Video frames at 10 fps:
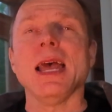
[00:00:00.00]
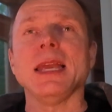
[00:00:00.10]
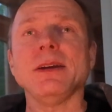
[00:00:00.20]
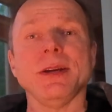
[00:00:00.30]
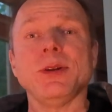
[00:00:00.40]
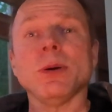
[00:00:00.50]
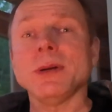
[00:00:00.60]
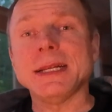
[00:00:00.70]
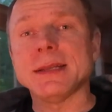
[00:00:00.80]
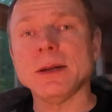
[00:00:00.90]
You
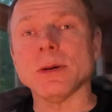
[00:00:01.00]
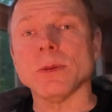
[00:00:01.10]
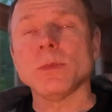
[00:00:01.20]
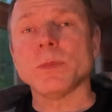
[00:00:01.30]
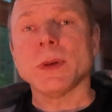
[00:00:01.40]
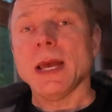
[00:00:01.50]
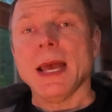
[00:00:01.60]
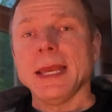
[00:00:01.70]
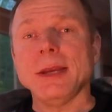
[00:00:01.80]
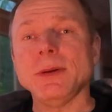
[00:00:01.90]
don't need to know.
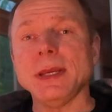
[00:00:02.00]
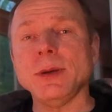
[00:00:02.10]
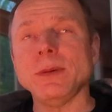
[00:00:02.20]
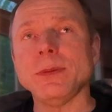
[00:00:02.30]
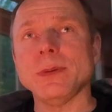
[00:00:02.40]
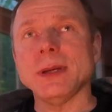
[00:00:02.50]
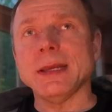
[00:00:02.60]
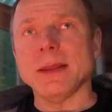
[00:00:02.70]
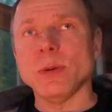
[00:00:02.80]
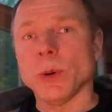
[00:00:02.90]

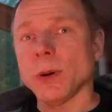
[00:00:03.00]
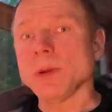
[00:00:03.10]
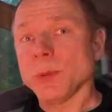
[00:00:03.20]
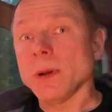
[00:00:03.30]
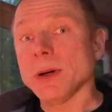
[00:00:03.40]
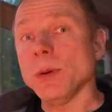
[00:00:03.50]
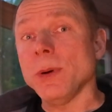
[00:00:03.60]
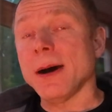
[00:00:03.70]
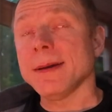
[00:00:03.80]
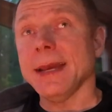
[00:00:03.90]
The world will go
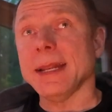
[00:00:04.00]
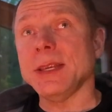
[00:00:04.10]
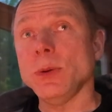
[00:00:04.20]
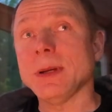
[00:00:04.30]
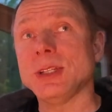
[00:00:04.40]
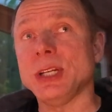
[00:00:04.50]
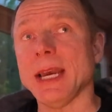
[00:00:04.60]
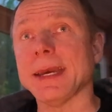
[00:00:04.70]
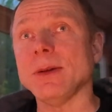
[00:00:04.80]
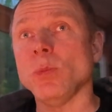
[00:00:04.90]
on, and you can
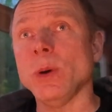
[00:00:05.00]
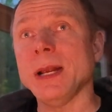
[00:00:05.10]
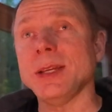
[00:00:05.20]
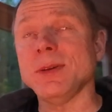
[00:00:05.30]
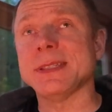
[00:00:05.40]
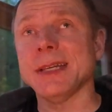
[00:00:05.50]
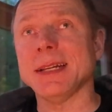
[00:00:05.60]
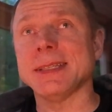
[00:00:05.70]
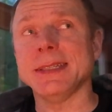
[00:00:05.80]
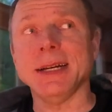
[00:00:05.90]
check it when you
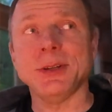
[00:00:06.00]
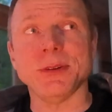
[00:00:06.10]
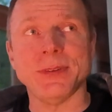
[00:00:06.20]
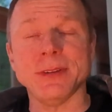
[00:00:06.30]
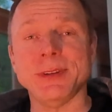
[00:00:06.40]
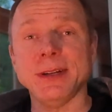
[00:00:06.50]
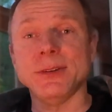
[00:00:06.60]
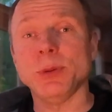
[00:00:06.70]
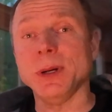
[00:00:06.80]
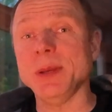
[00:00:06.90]
set aside your 15
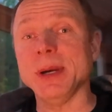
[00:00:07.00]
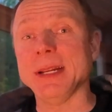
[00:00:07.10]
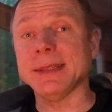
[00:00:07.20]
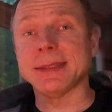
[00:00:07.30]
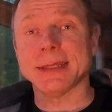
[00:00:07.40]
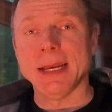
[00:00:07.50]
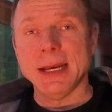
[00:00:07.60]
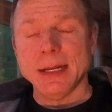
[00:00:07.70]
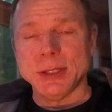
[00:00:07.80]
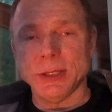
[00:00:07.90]
or 20 minutes
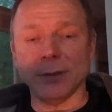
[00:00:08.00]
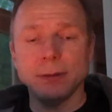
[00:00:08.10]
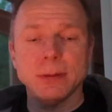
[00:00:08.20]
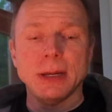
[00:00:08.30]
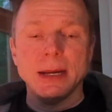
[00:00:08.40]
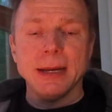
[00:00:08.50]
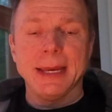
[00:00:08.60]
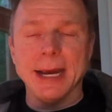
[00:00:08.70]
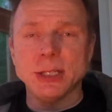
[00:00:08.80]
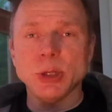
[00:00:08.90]
to
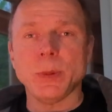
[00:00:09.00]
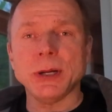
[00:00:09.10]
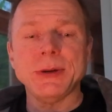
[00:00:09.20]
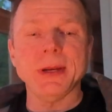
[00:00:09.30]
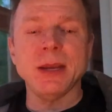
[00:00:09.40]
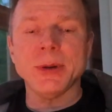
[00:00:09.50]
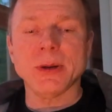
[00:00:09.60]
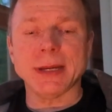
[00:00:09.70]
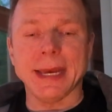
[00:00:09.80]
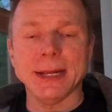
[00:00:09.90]
catch up on your
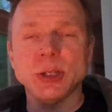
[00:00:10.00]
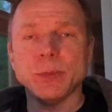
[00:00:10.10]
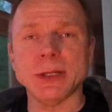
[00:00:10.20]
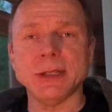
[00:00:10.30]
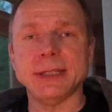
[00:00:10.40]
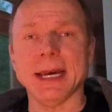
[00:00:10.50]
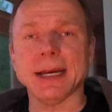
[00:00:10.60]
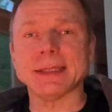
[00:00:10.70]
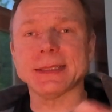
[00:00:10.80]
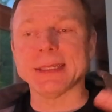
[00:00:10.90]
email, catch up on your
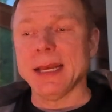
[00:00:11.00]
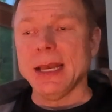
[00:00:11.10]
texts.